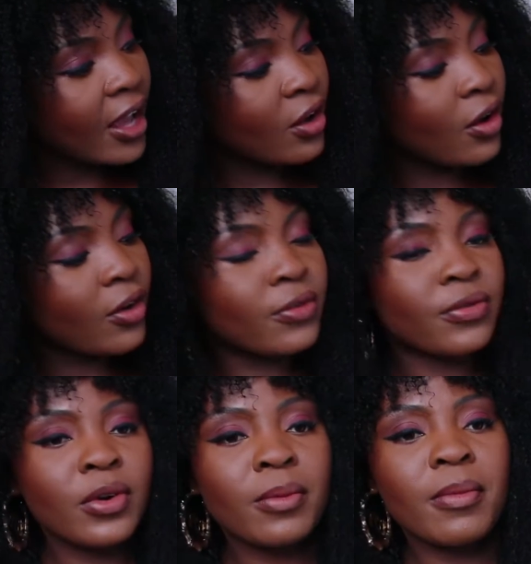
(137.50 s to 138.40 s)
I got
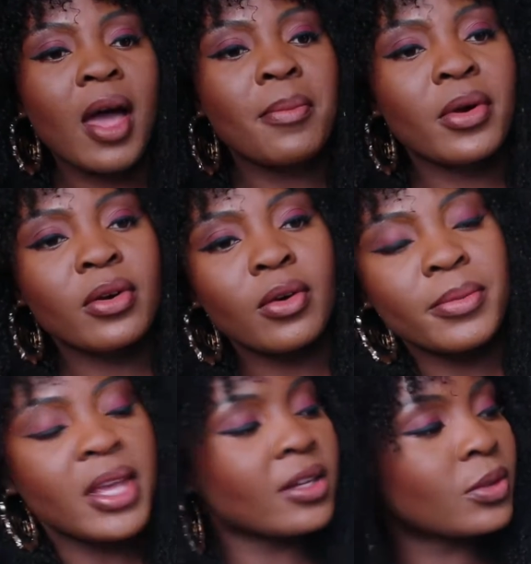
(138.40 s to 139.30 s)
from
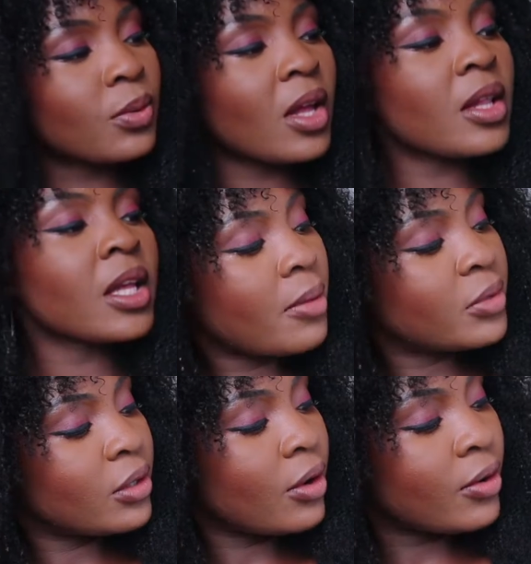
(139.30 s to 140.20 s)
Abercrombie as well. I'm
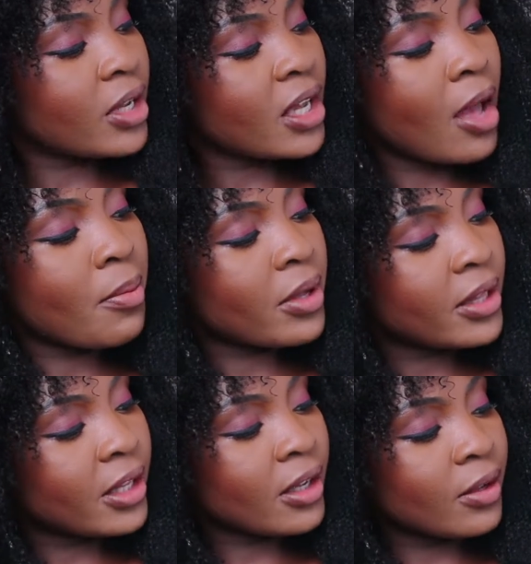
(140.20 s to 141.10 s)
sorry
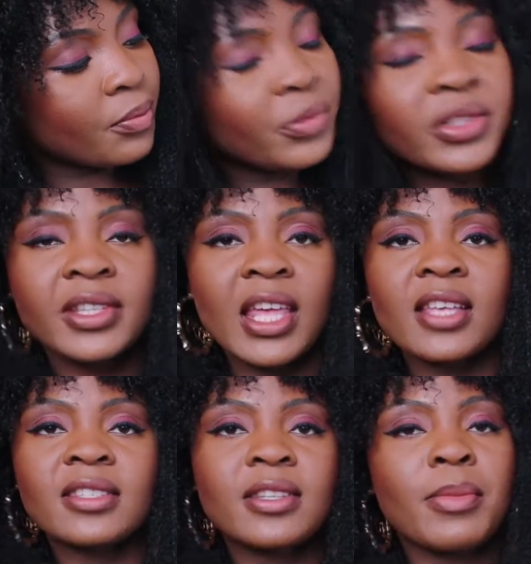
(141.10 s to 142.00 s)
about the
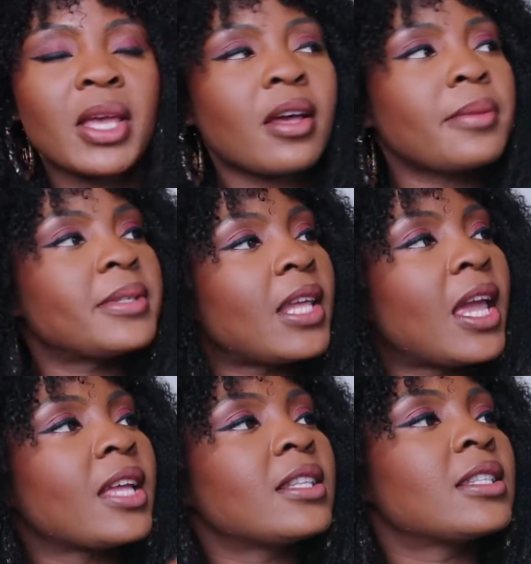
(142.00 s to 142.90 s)
stains, the makeup
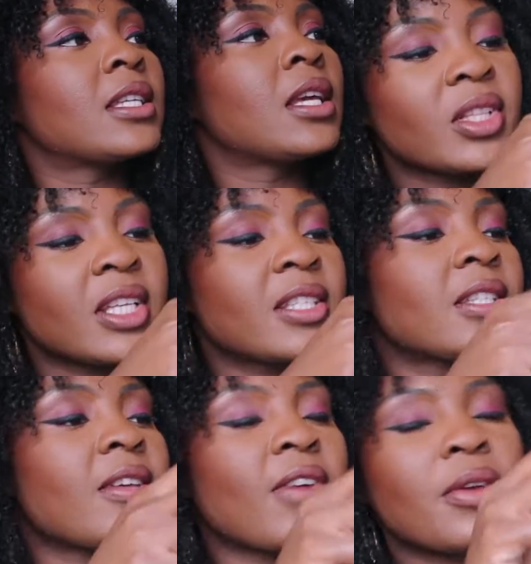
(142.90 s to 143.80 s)
stains. This
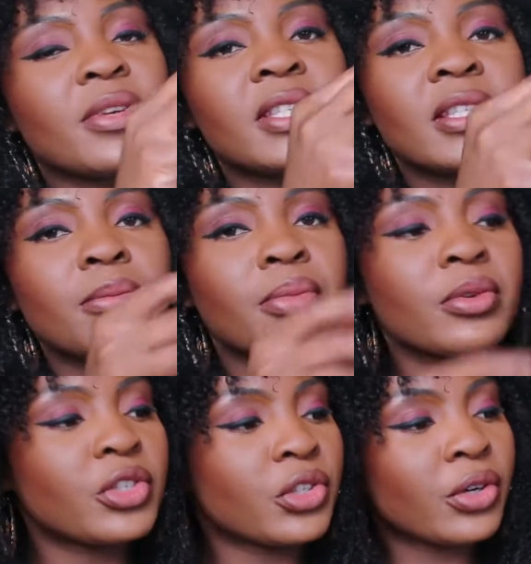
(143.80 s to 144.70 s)
is a very
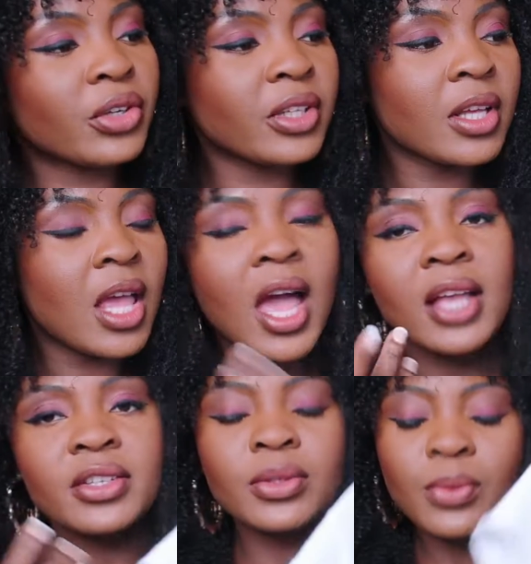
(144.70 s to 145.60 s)
simple shirt.
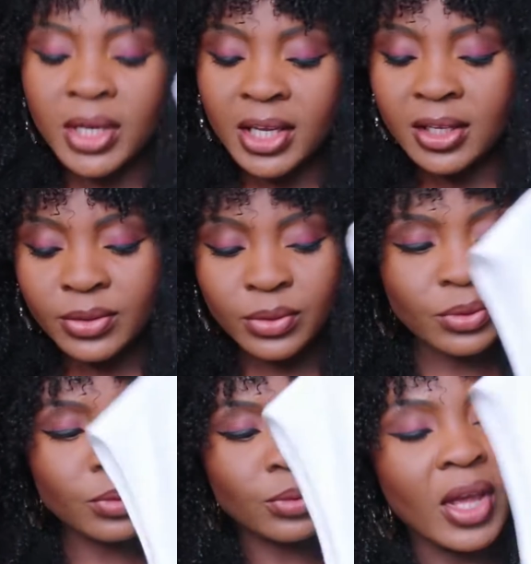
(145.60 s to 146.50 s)
I just wanted
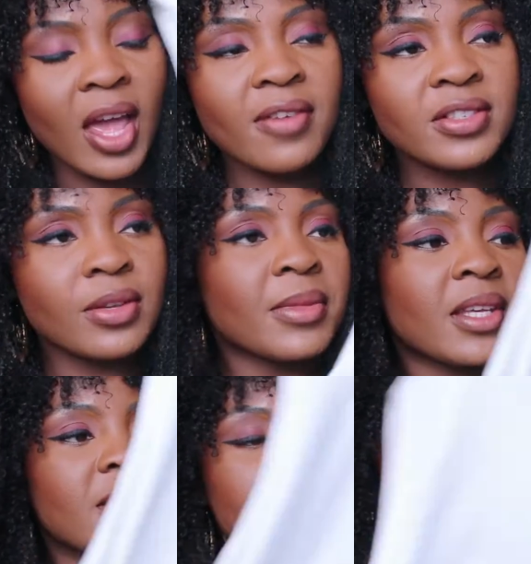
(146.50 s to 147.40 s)
to have
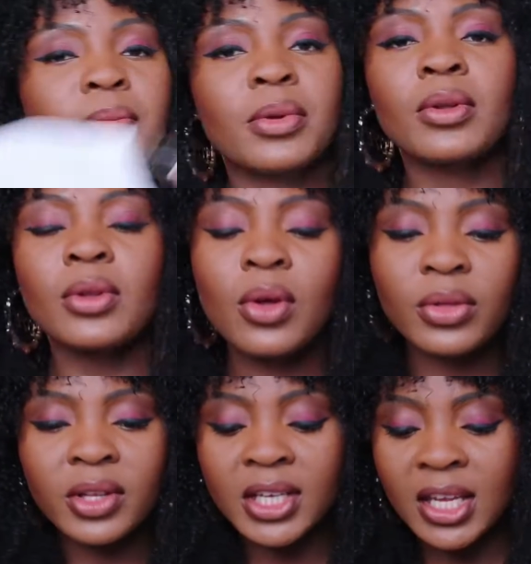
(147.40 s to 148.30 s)
something simple
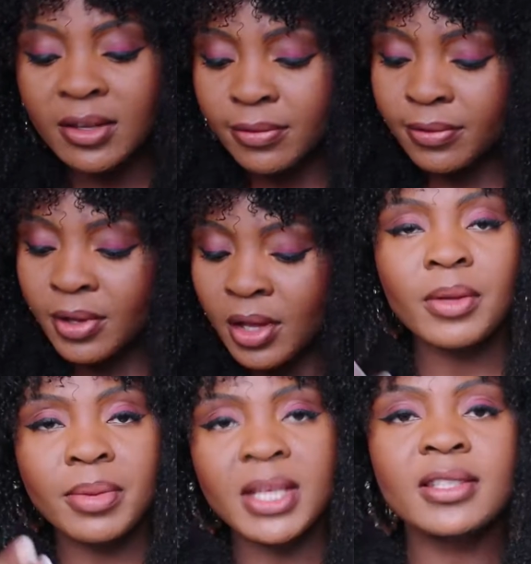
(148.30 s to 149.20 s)
underneath
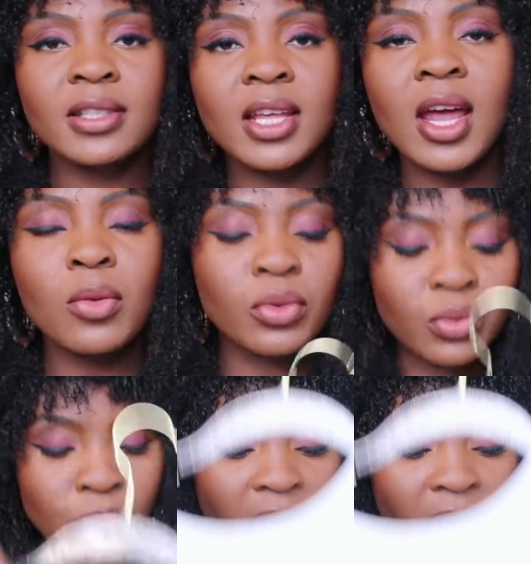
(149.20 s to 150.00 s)
the blazer that I would